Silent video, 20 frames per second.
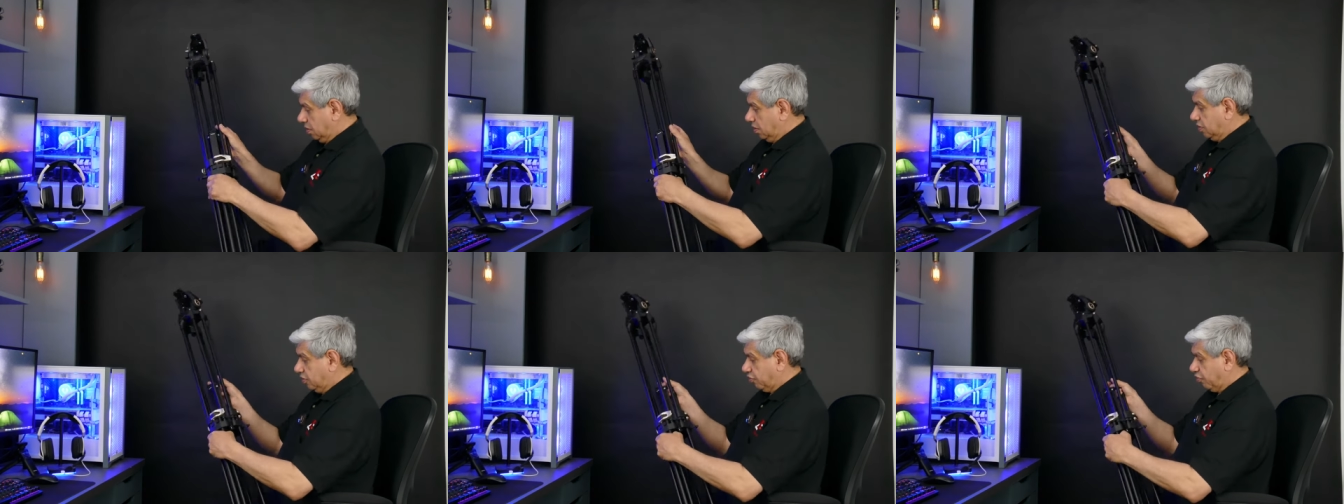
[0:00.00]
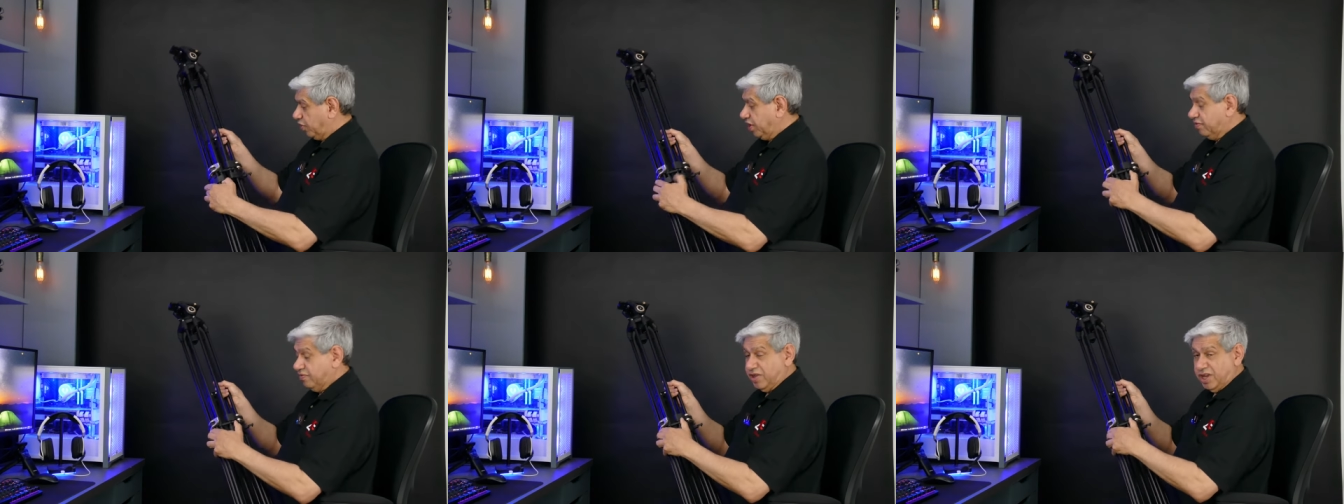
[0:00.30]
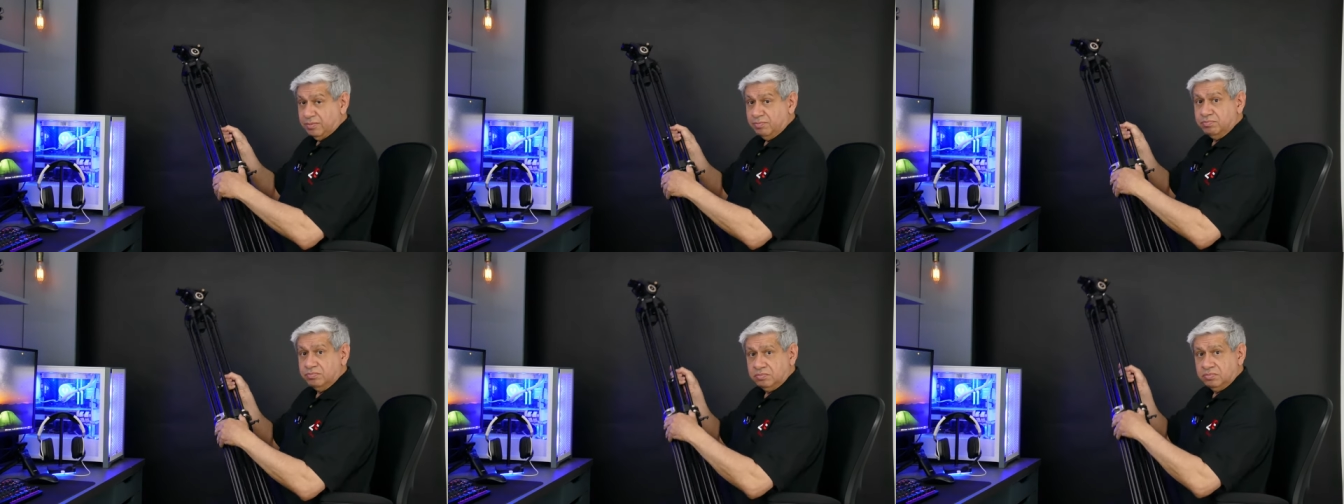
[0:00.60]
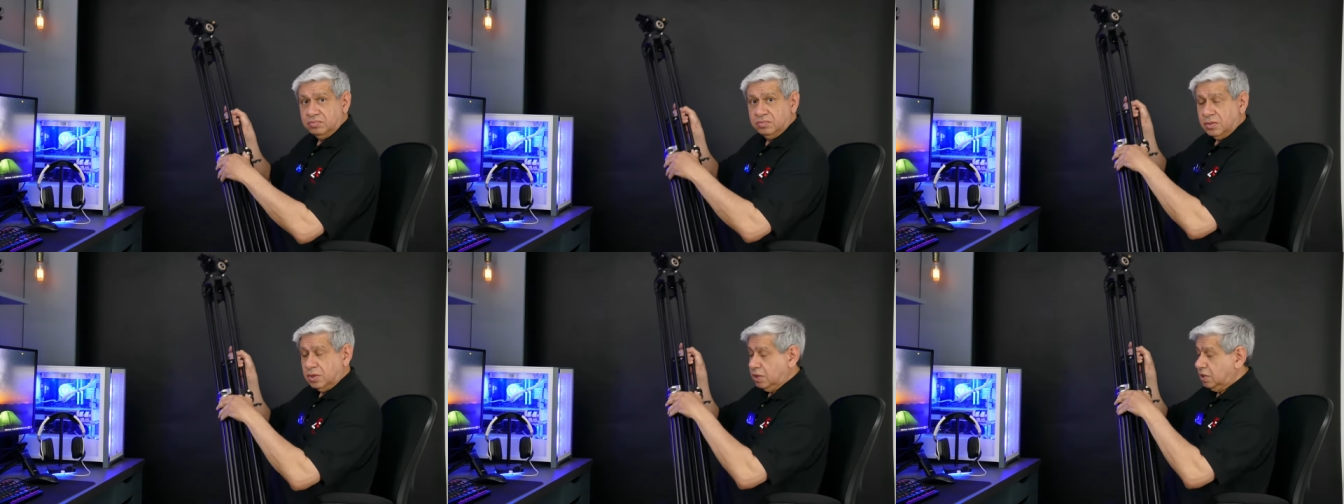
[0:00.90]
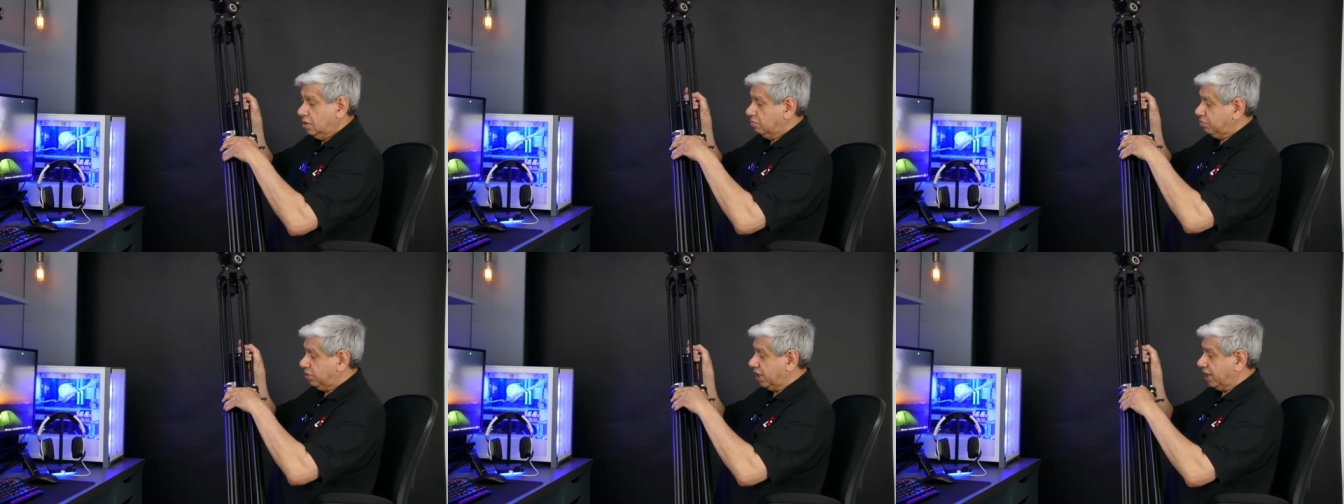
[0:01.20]
Three of them,
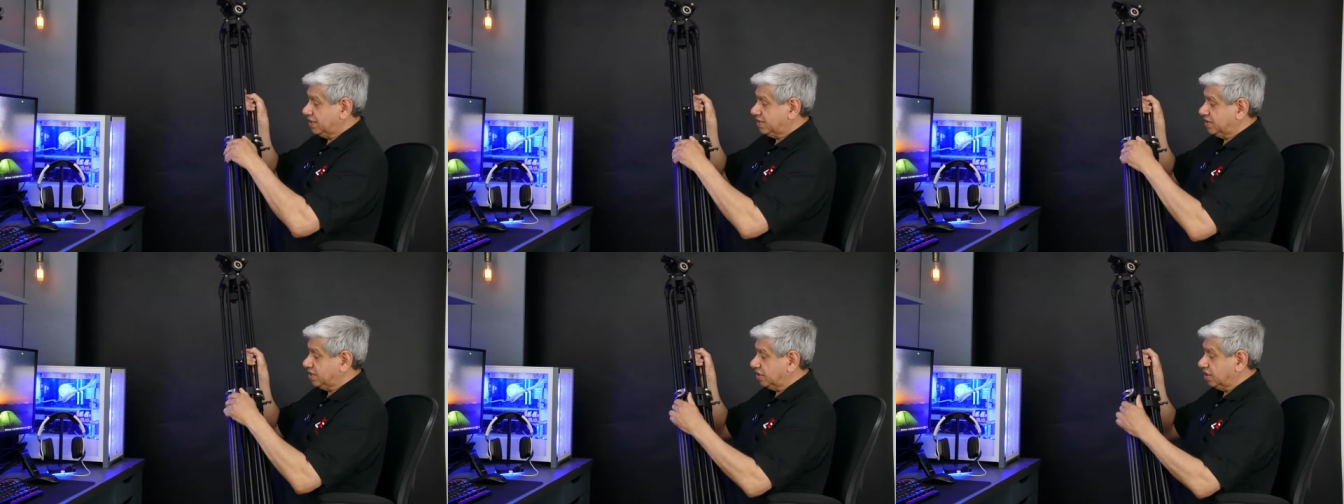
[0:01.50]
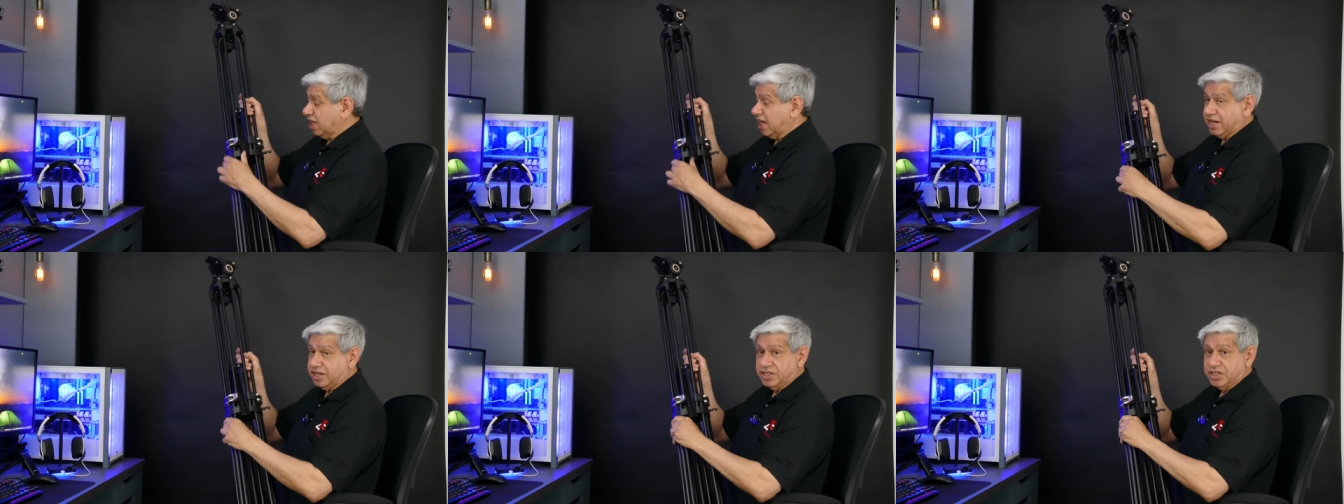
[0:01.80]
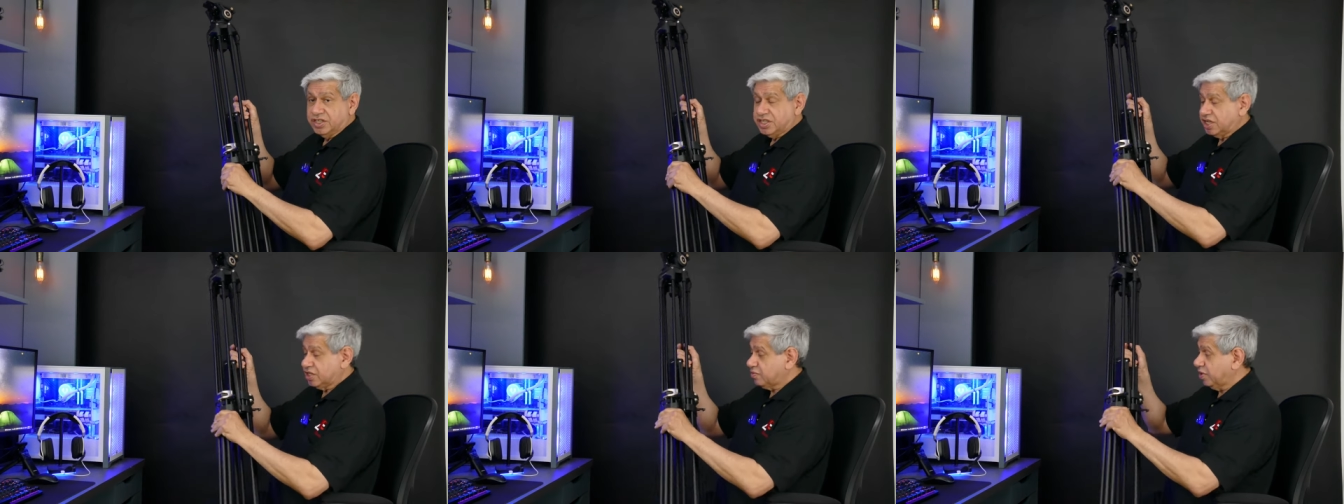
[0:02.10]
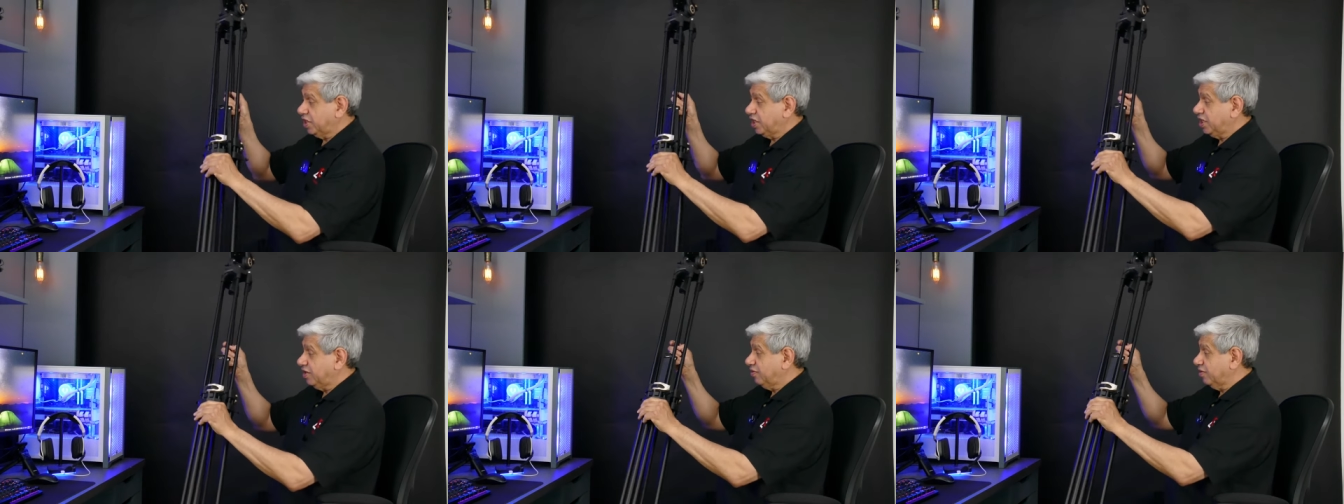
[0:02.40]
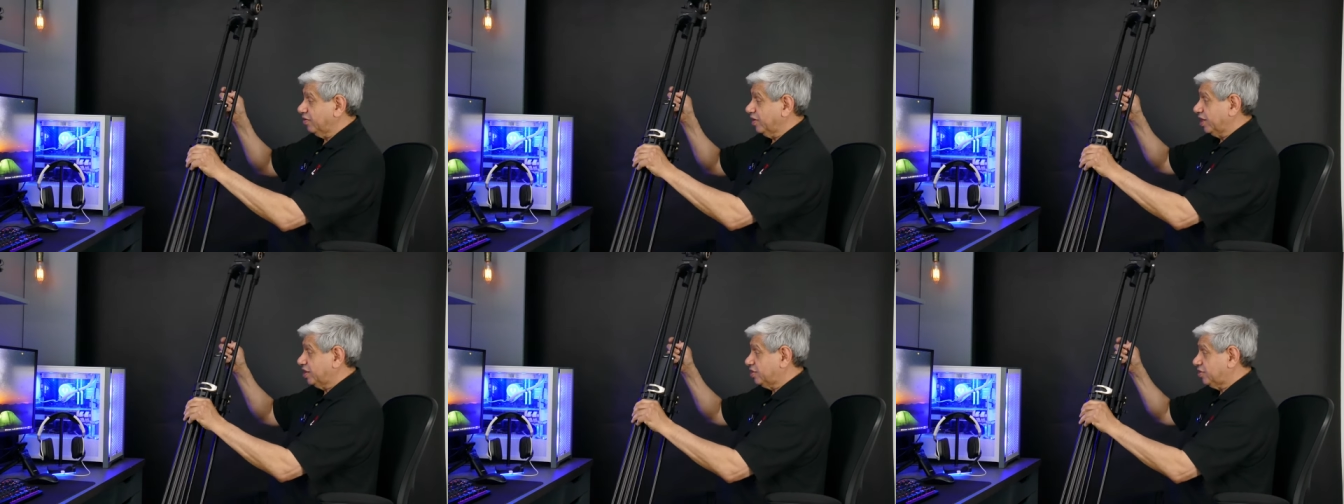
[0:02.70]
plastic latches. That's why they give you
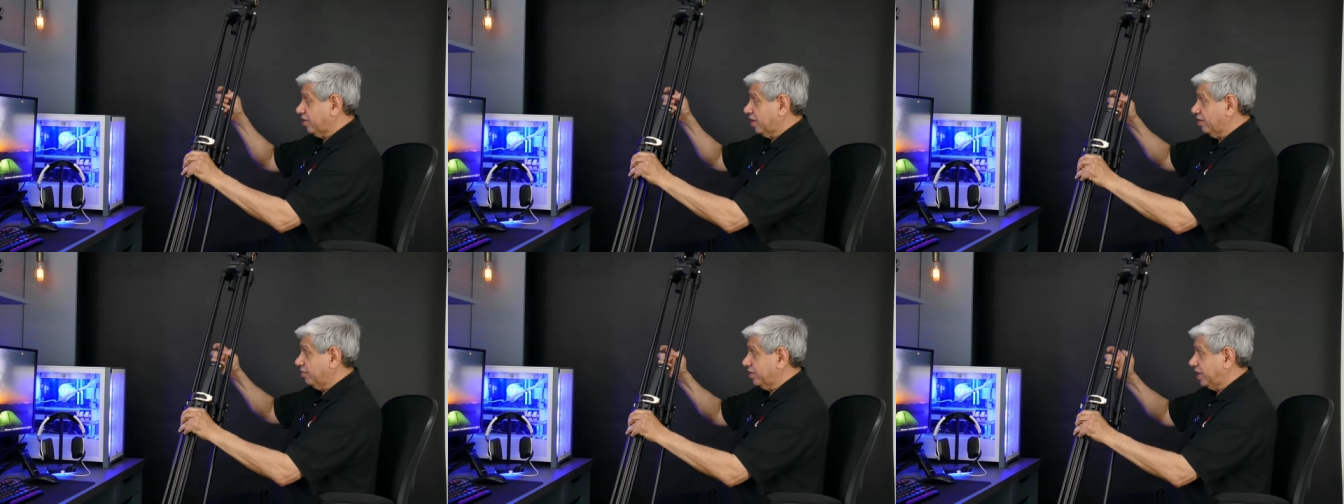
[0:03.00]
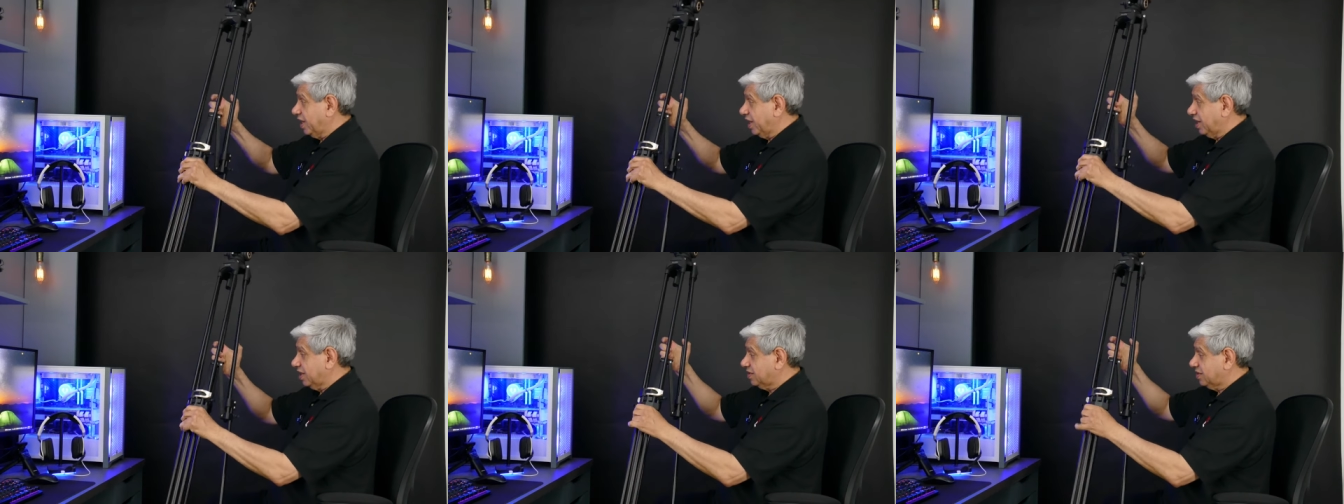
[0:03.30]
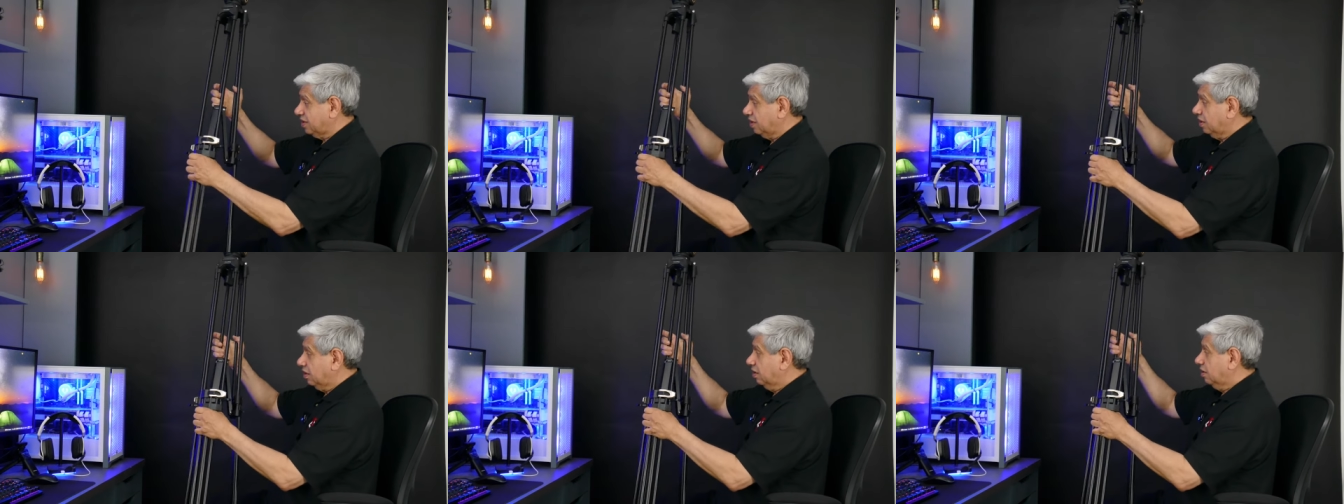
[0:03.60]
an extra, I would guess.